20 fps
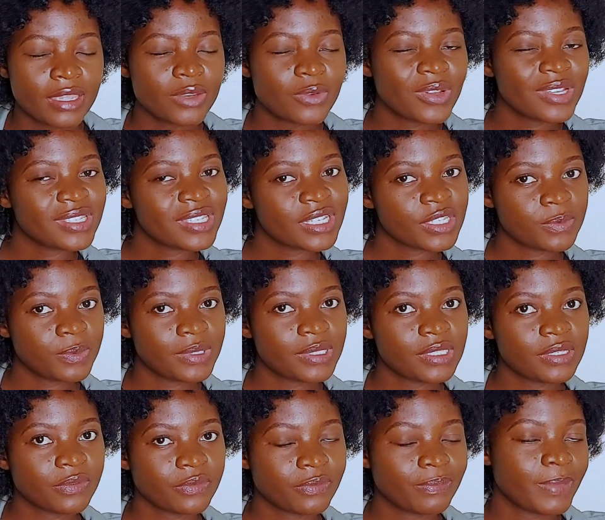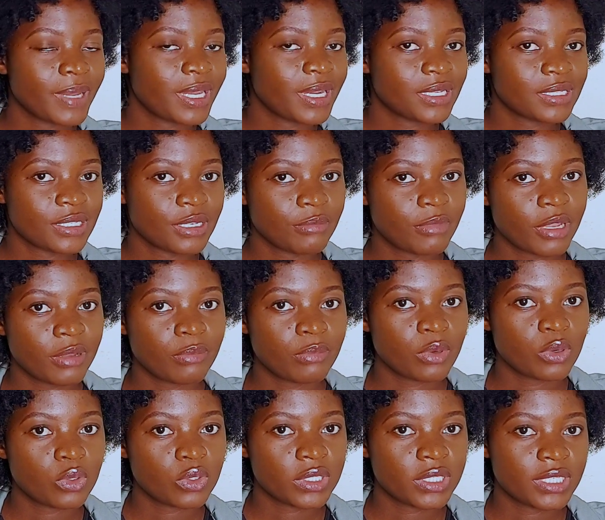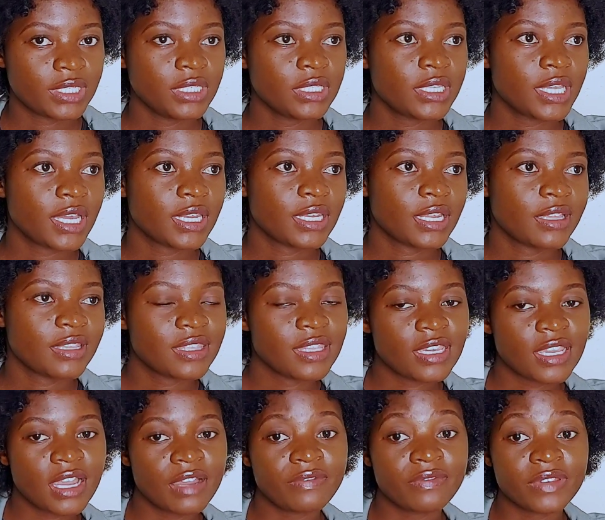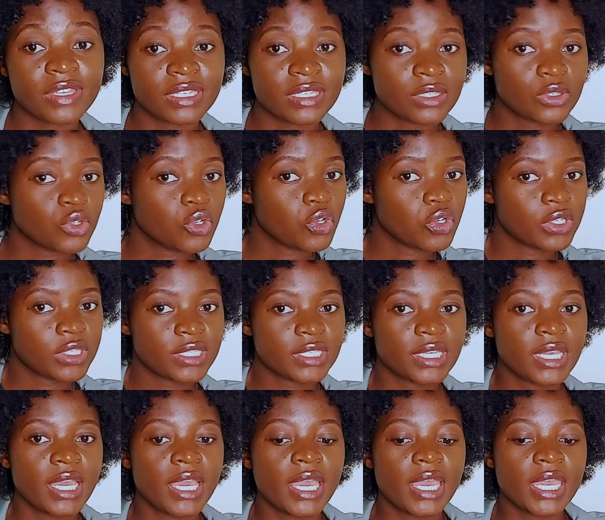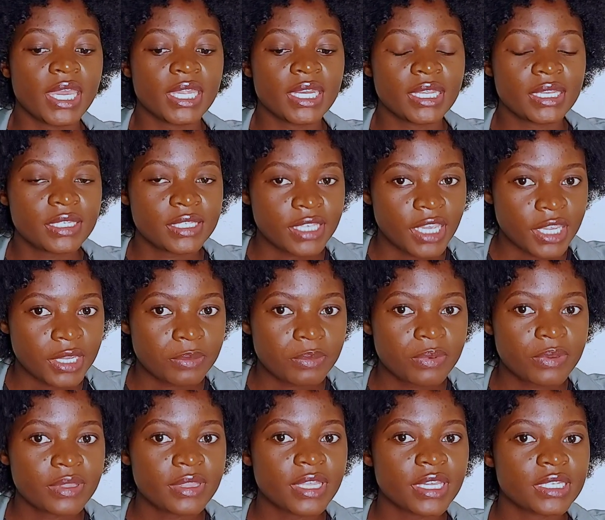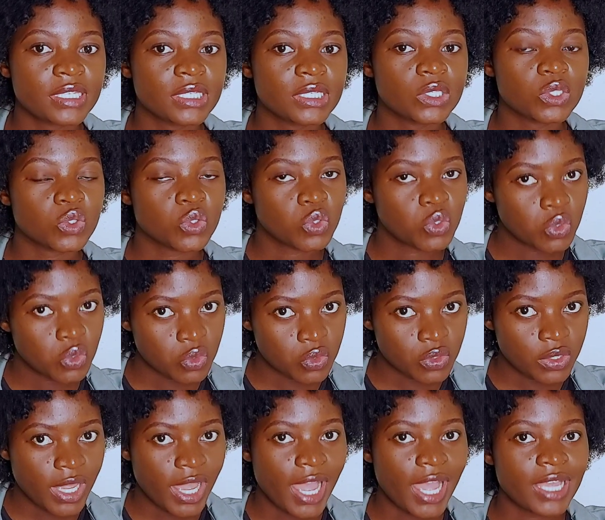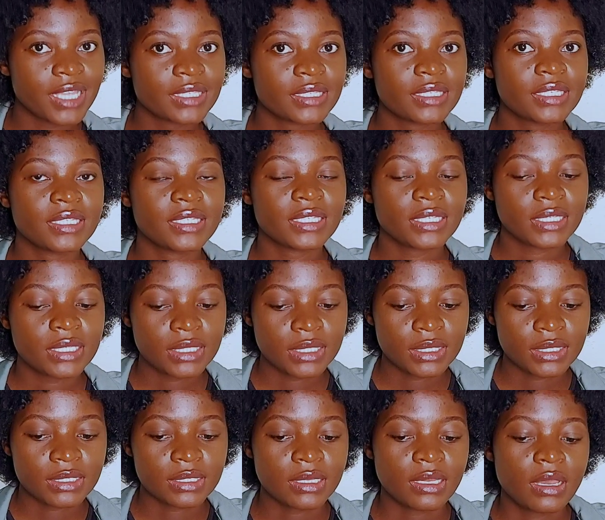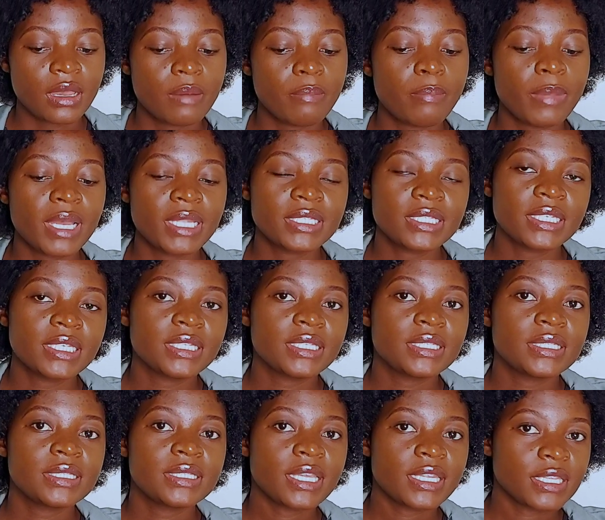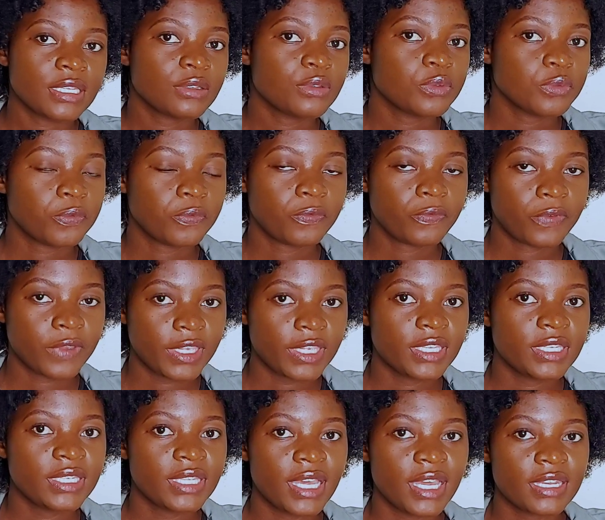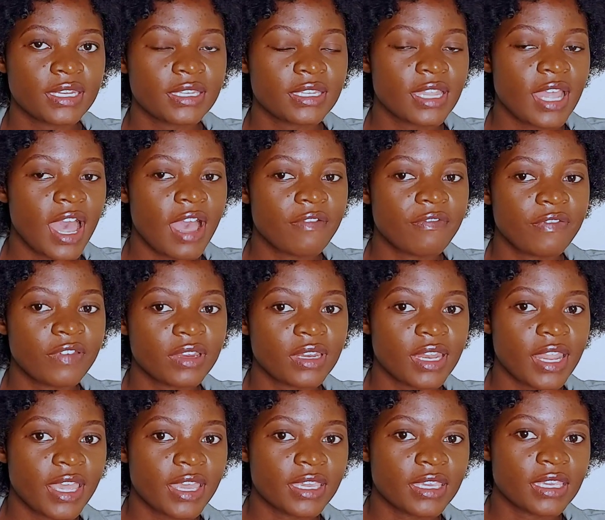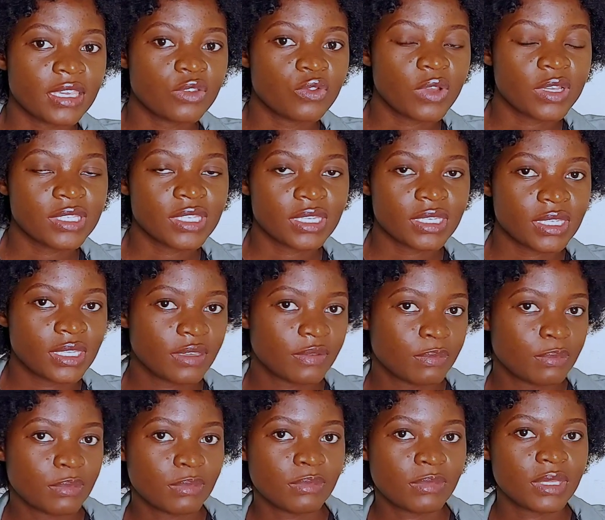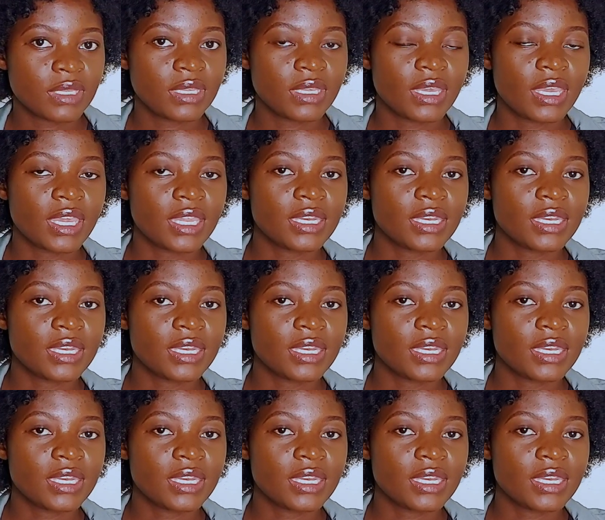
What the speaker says: it was expensive by the time I bought it, and I think I've not got any type that is good as it is. But it started to fade, and I felt like it wasn't giving me